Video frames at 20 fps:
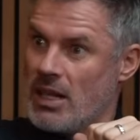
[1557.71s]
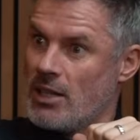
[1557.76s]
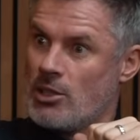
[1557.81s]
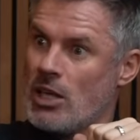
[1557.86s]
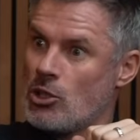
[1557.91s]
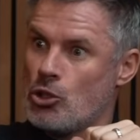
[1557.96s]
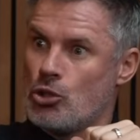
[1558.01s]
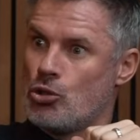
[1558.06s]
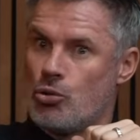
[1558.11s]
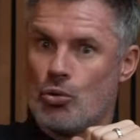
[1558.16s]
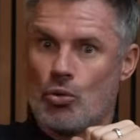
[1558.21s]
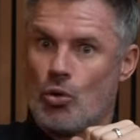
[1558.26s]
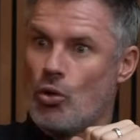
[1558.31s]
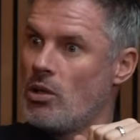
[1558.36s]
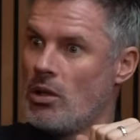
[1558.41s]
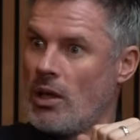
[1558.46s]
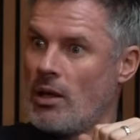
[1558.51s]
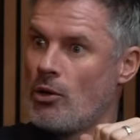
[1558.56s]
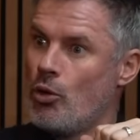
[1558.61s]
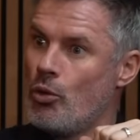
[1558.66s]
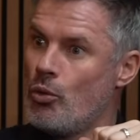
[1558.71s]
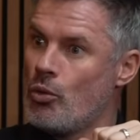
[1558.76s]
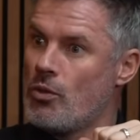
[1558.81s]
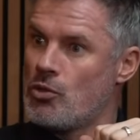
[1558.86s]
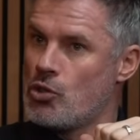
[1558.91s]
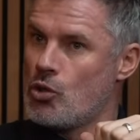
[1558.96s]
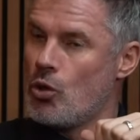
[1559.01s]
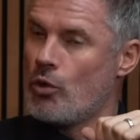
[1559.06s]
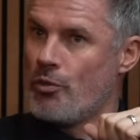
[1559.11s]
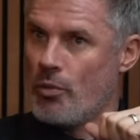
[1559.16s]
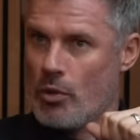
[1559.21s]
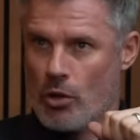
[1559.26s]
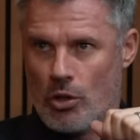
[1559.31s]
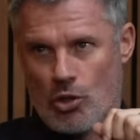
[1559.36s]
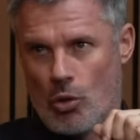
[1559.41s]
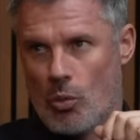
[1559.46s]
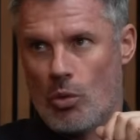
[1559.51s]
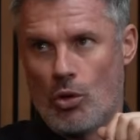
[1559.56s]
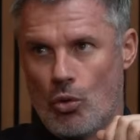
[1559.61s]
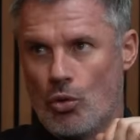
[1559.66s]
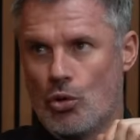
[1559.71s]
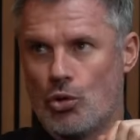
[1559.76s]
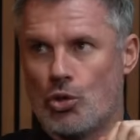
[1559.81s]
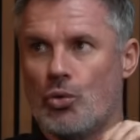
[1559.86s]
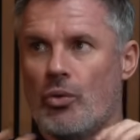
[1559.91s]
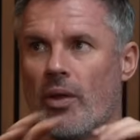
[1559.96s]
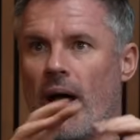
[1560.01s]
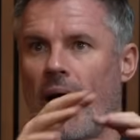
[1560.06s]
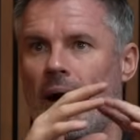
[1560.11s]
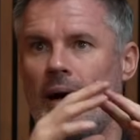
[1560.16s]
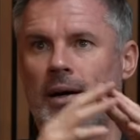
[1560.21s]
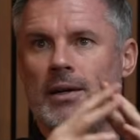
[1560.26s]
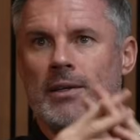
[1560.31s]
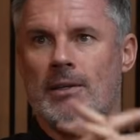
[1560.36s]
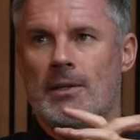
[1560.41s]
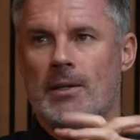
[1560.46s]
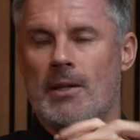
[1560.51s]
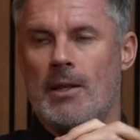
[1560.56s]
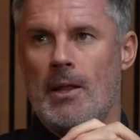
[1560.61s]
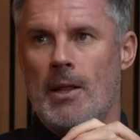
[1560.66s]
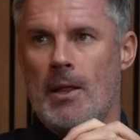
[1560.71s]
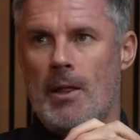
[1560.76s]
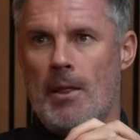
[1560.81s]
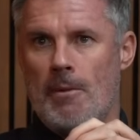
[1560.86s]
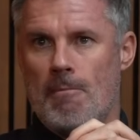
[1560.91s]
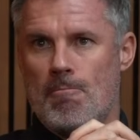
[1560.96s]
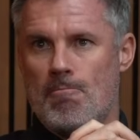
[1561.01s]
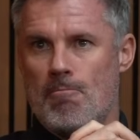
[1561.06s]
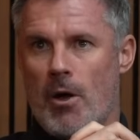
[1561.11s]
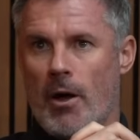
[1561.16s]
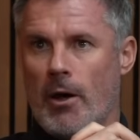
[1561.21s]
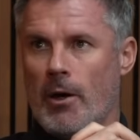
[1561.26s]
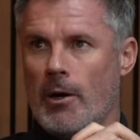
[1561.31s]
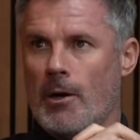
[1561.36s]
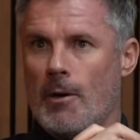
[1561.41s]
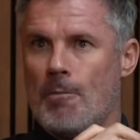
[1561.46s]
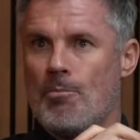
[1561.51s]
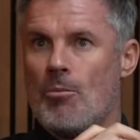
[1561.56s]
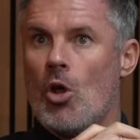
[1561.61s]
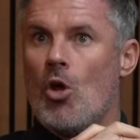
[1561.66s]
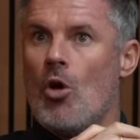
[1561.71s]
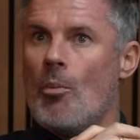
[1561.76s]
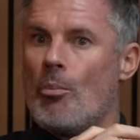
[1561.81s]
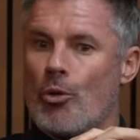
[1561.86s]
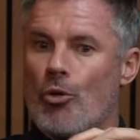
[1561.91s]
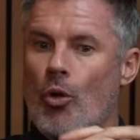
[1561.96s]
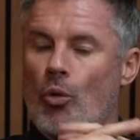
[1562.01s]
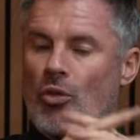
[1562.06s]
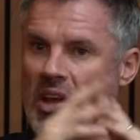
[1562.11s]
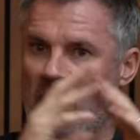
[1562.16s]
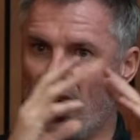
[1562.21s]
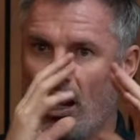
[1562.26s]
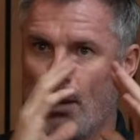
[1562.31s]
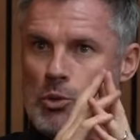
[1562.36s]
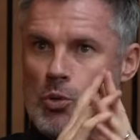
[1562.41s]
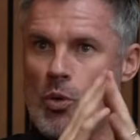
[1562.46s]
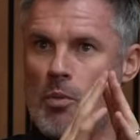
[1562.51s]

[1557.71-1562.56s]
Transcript: that's too good. And Luton have scored, so we're going to do that. But no, the clips